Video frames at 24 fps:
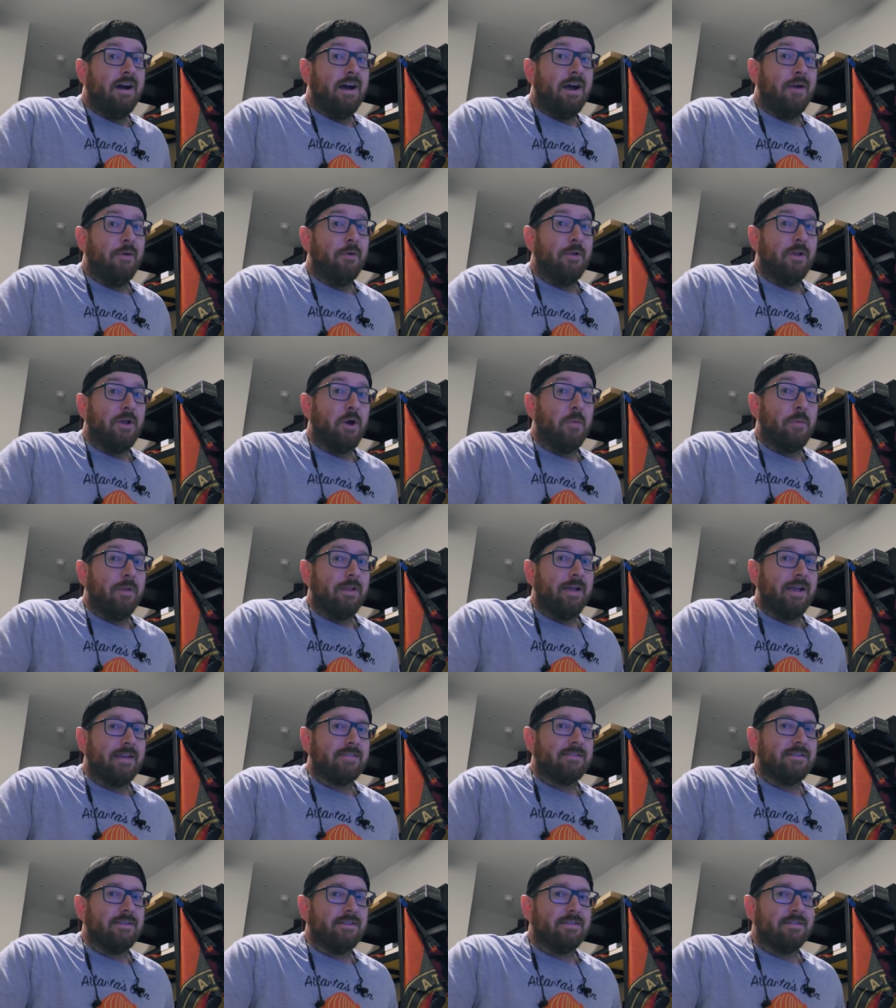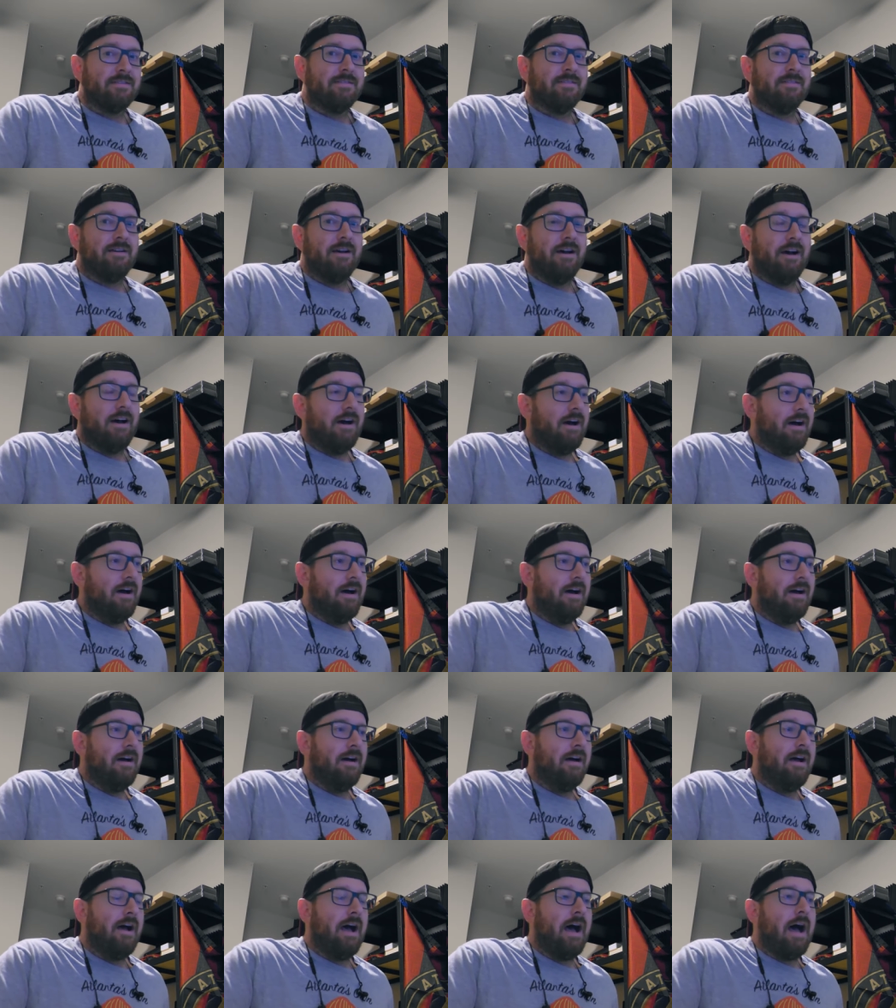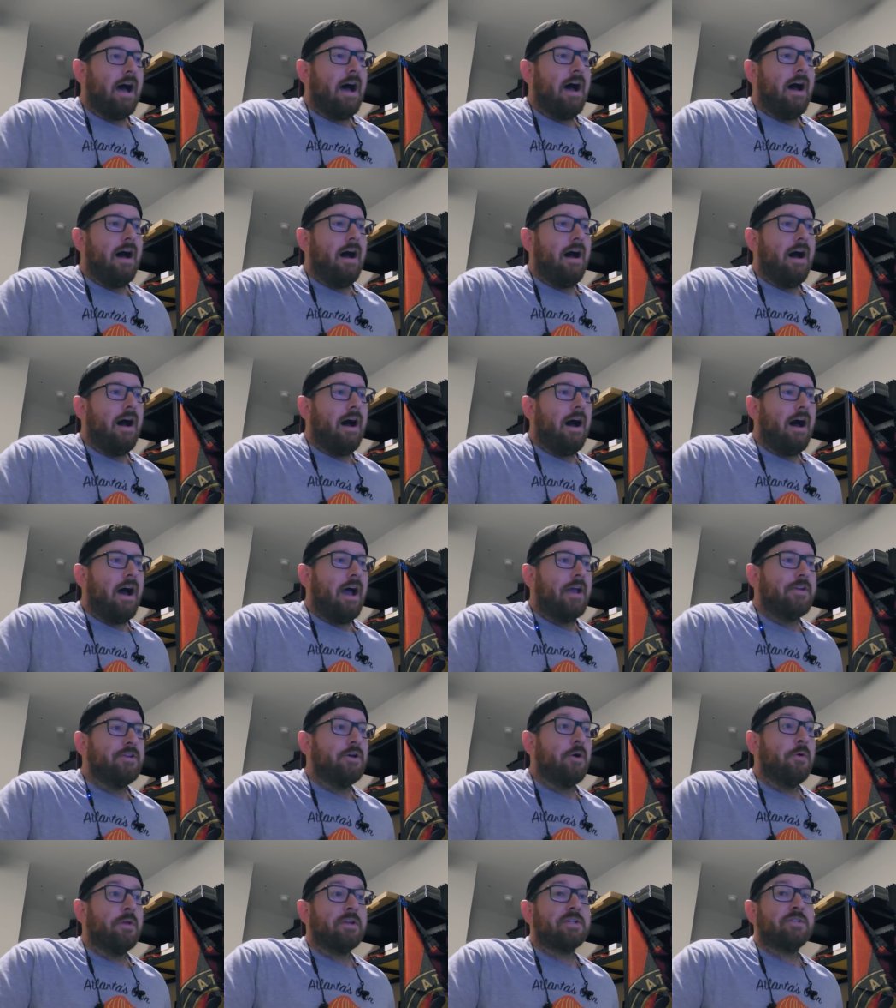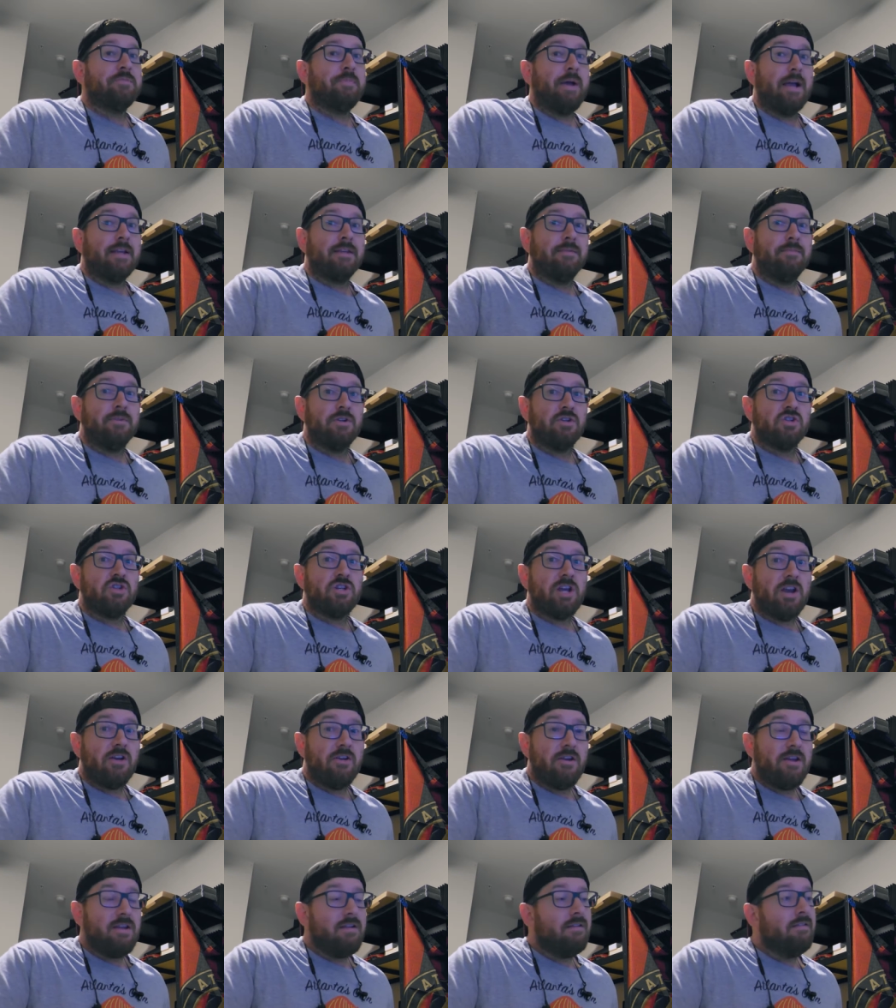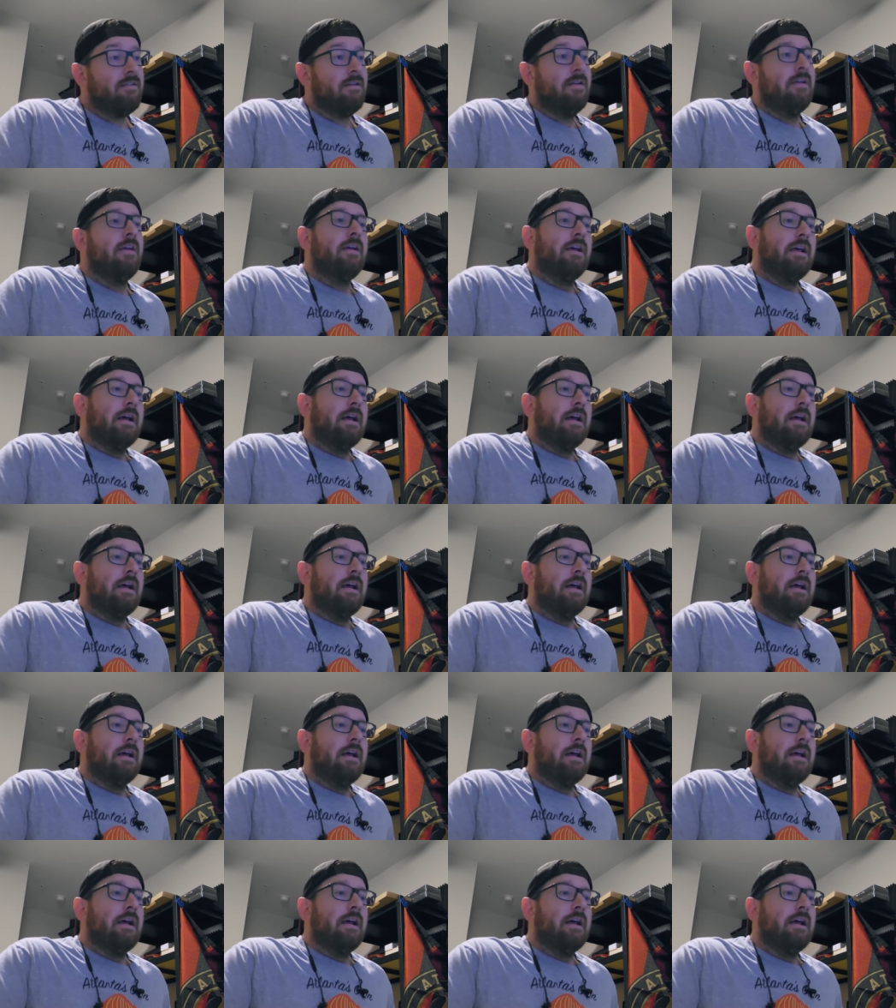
I really hope he likes this. I don't expect him to share it.